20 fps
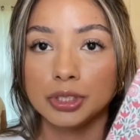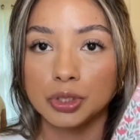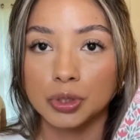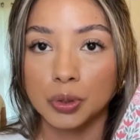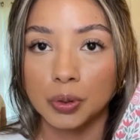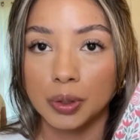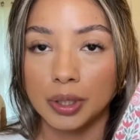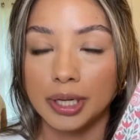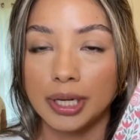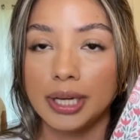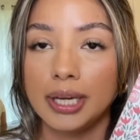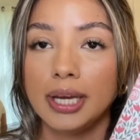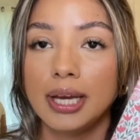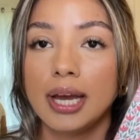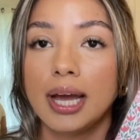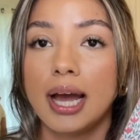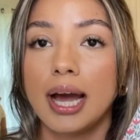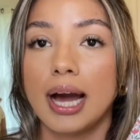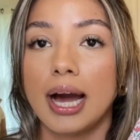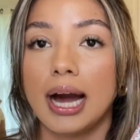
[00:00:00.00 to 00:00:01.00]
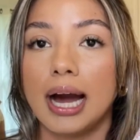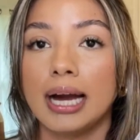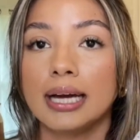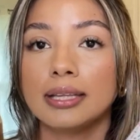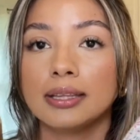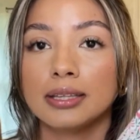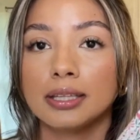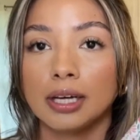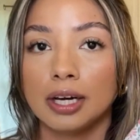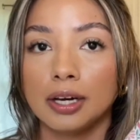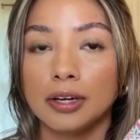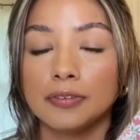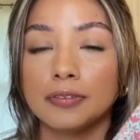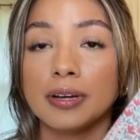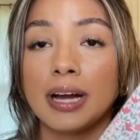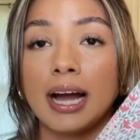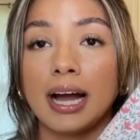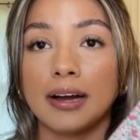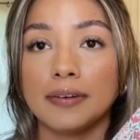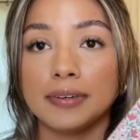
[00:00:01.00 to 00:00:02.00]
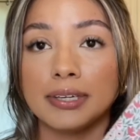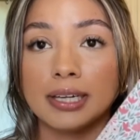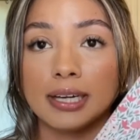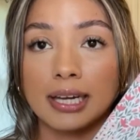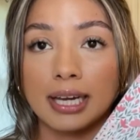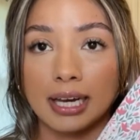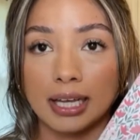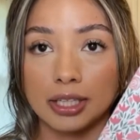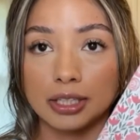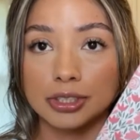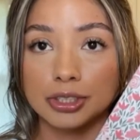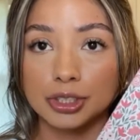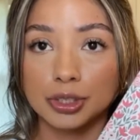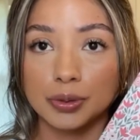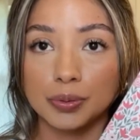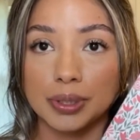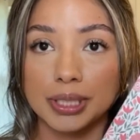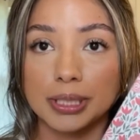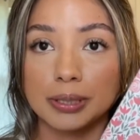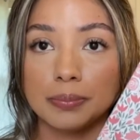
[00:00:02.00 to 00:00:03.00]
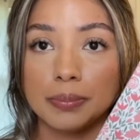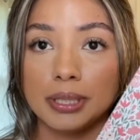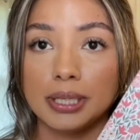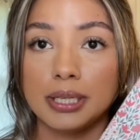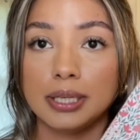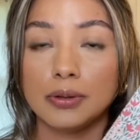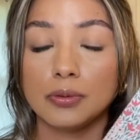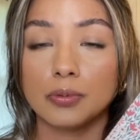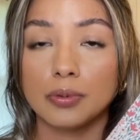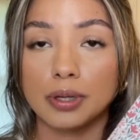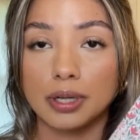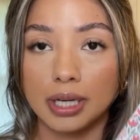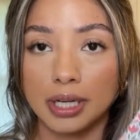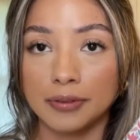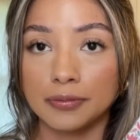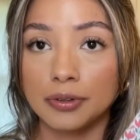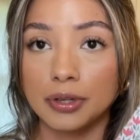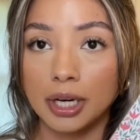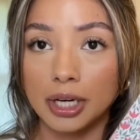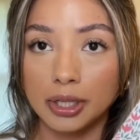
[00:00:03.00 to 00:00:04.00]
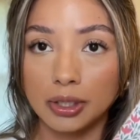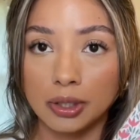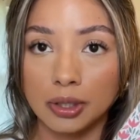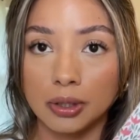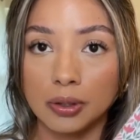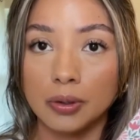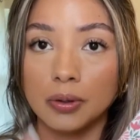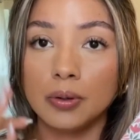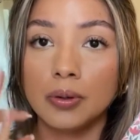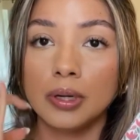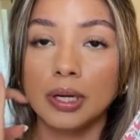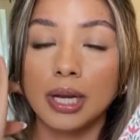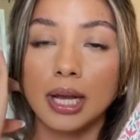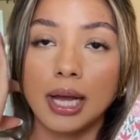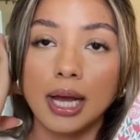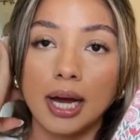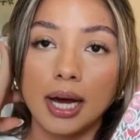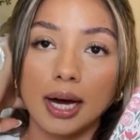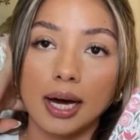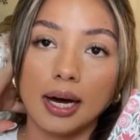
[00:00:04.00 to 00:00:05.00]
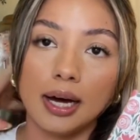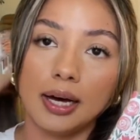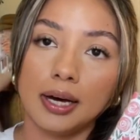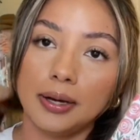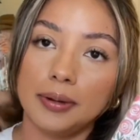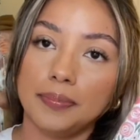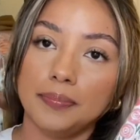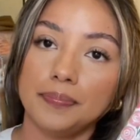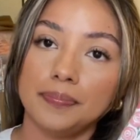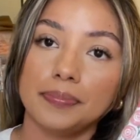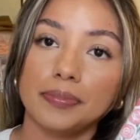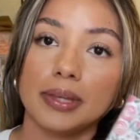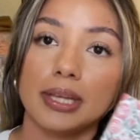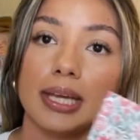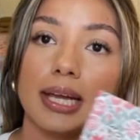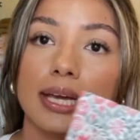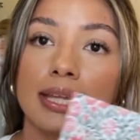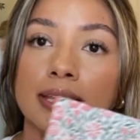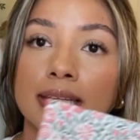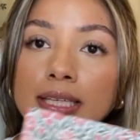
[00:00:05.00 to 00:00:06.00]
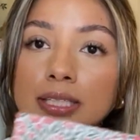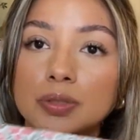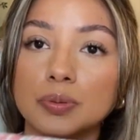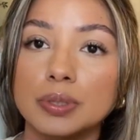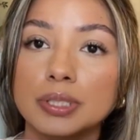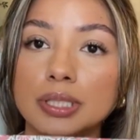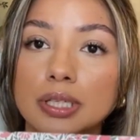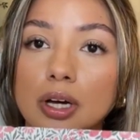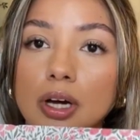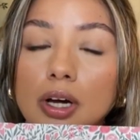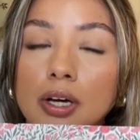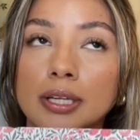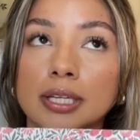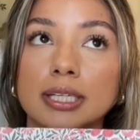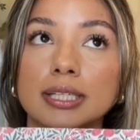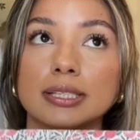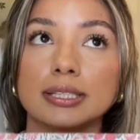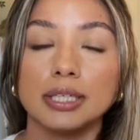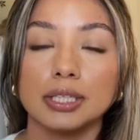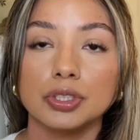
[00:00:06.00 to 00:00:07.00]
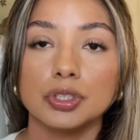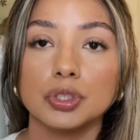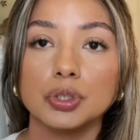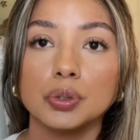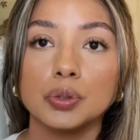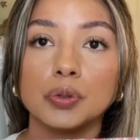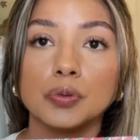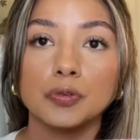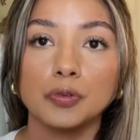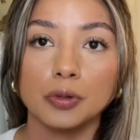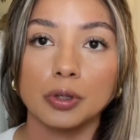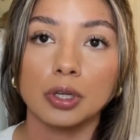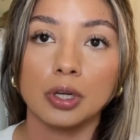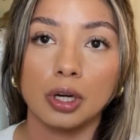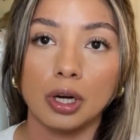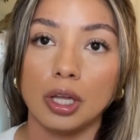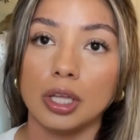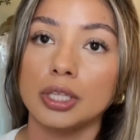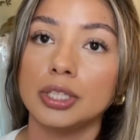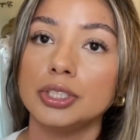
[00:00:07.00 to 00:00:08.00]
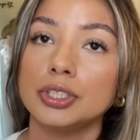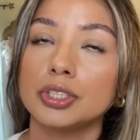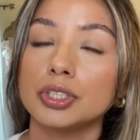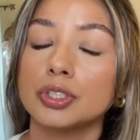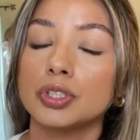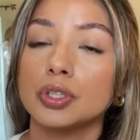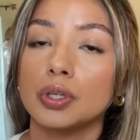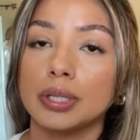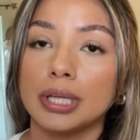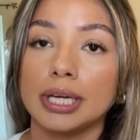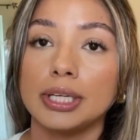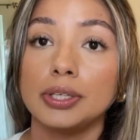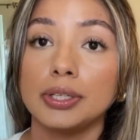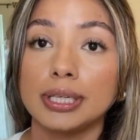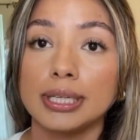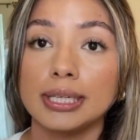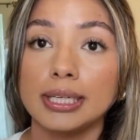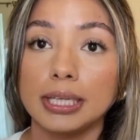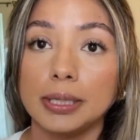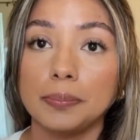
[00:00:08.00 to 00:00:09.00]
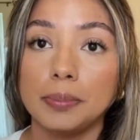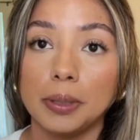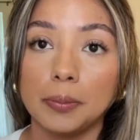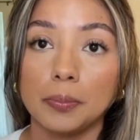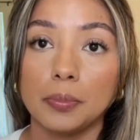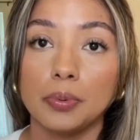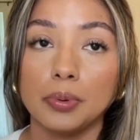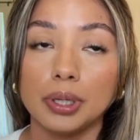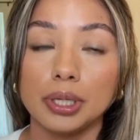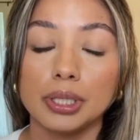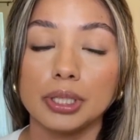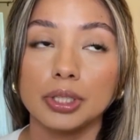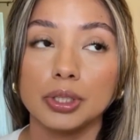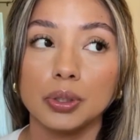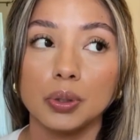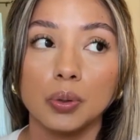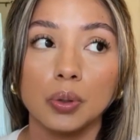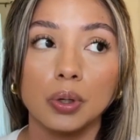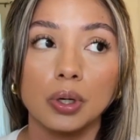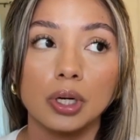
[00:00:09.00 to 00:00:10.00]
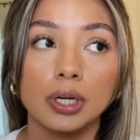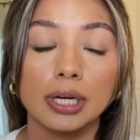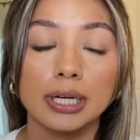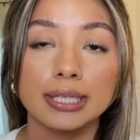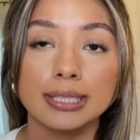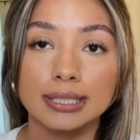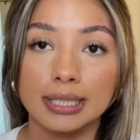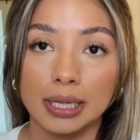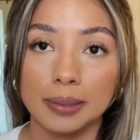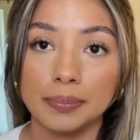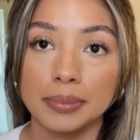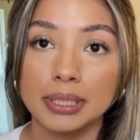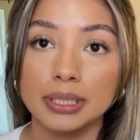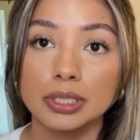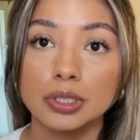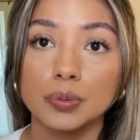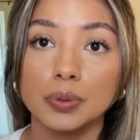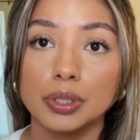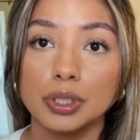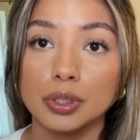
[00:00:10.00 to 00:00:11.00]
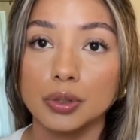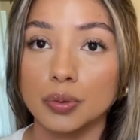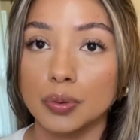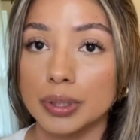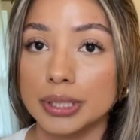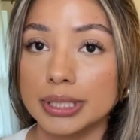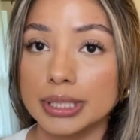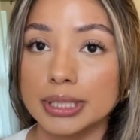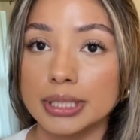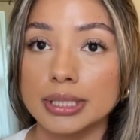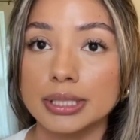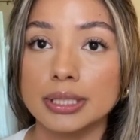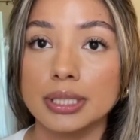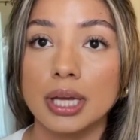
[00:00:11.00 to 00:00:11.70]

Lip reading: joy. I love having a calendar with me wherever I go. This was an essential for college so that you can keep up with your assignments, with your quizzes,